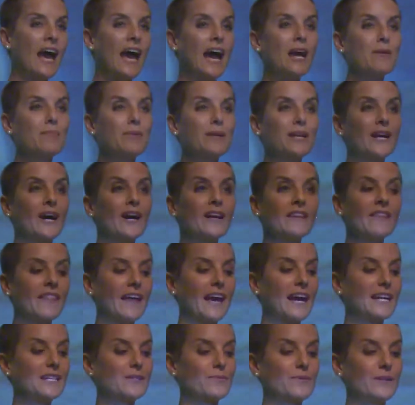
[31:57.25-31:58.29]
And beyond
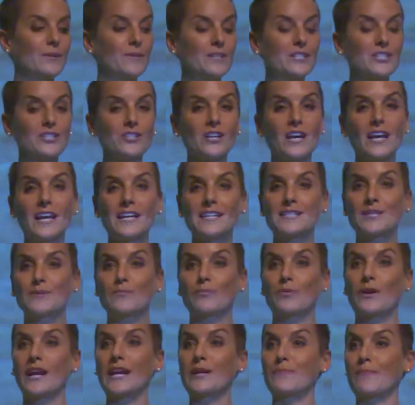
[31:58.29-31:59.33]
that, we were trying to
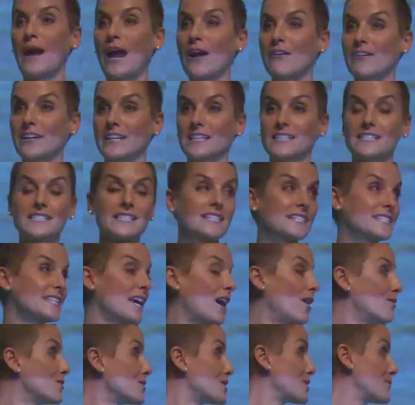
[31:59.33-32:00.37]
break barriers. The
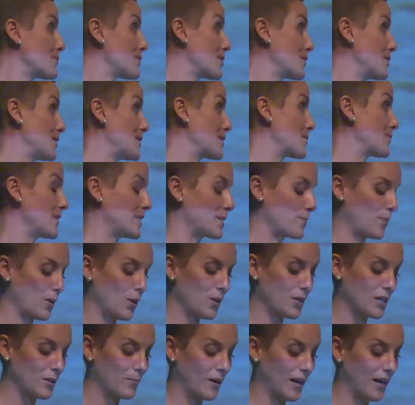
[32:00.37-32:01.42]
township tours we
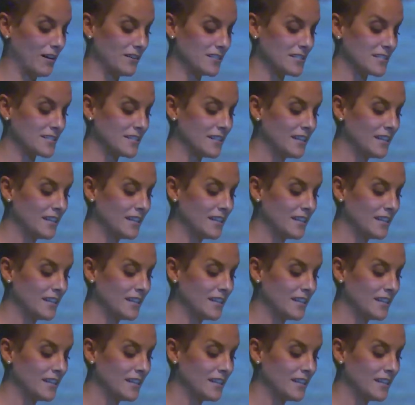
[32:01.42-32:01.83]
spoke about